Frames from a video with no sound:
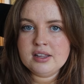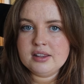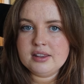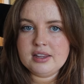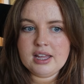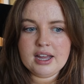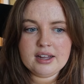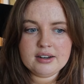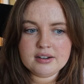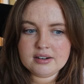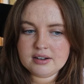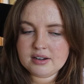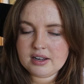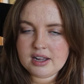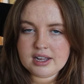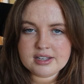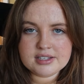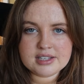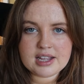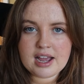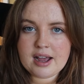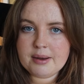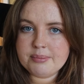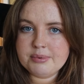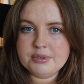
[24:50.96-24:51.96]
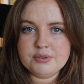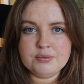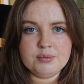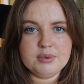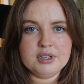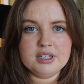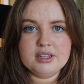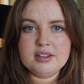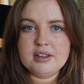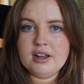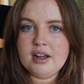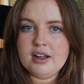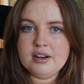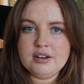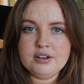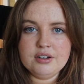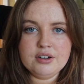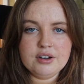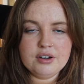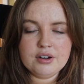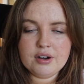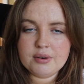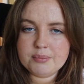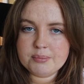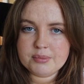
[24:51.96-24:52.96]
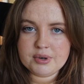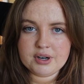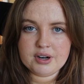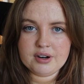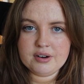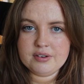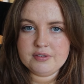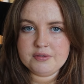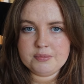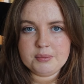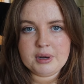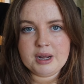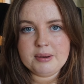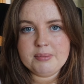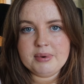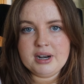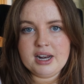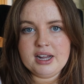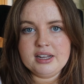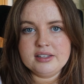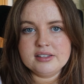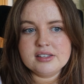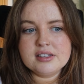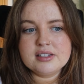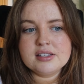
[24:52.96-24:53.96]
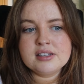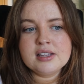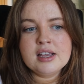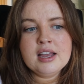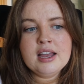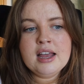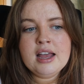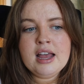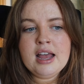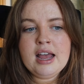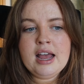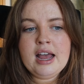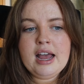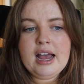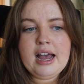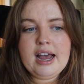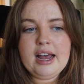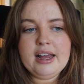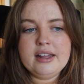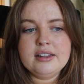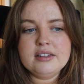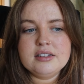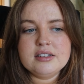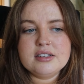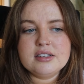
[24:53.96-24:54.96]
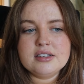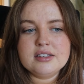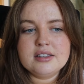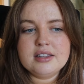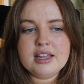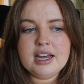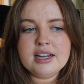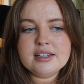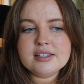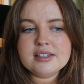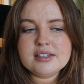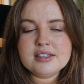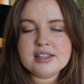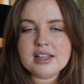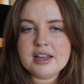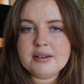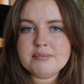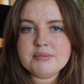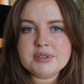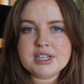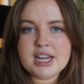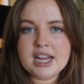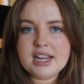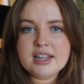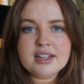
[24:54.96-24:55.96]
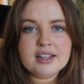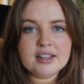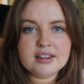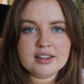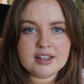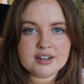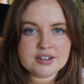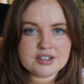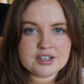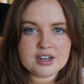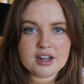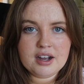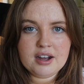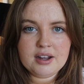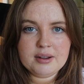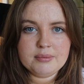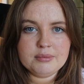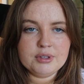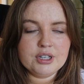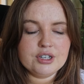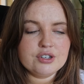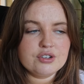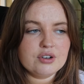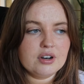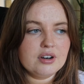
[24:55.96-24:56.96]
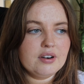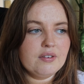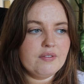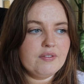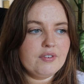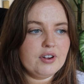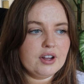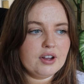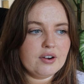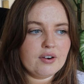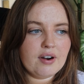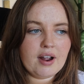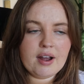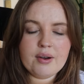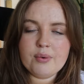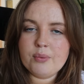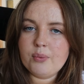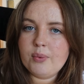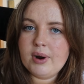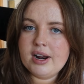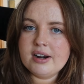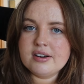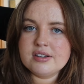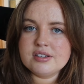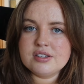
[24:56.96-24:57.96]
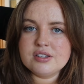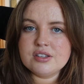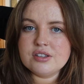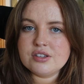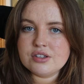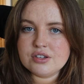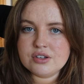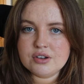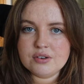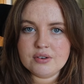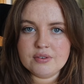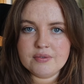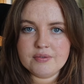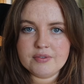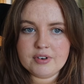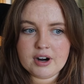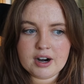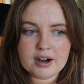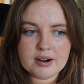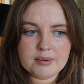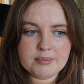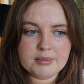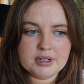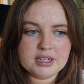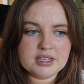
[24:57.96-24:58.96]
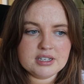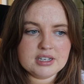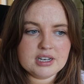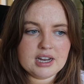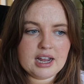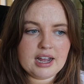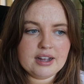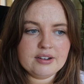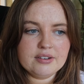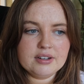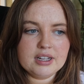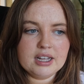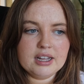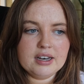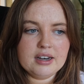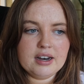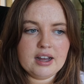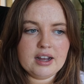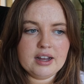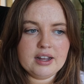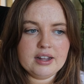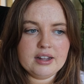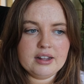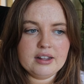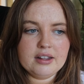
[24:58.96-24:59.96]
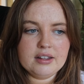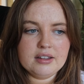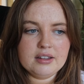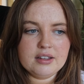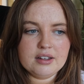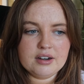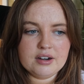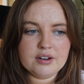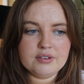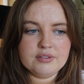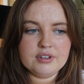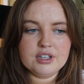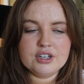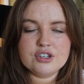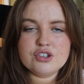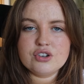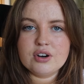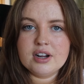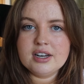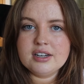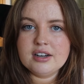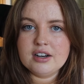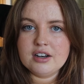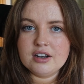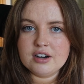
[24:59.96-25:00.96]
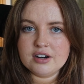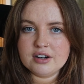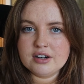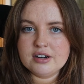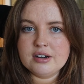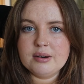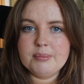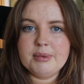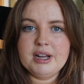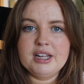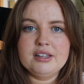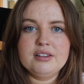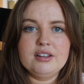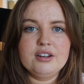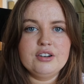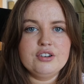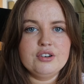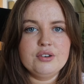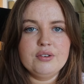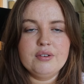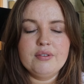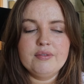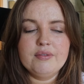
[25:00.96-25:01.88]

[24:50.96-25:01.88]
That has happened with a number of my plants. And that's them taking their time. They're trying to figure out, where is this new environment? How can I, they're trying to learn about their new